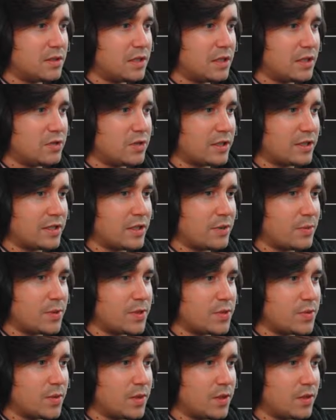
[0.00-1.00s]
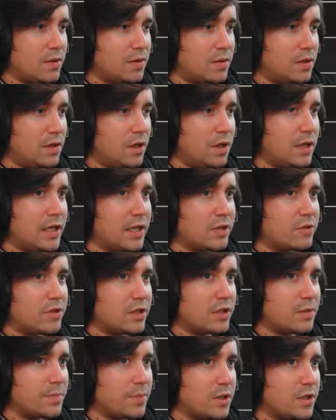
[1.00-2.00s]
Can I track that one as well? Oh yeah, I can
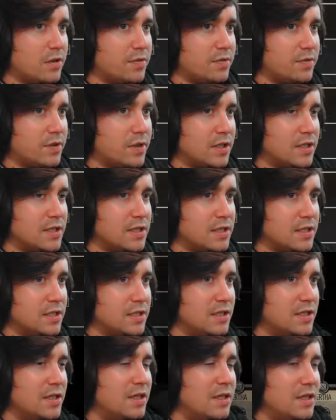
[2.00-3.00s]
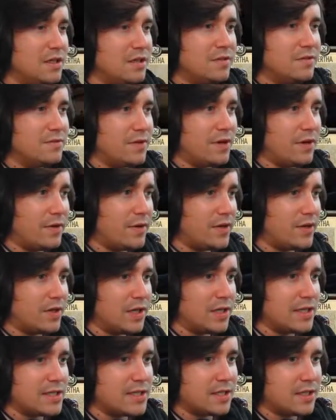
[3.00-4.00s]
track them both. Nice. Very
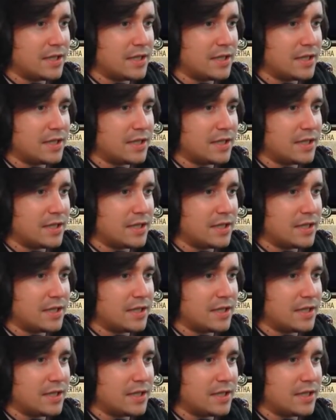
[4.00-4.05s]
nice.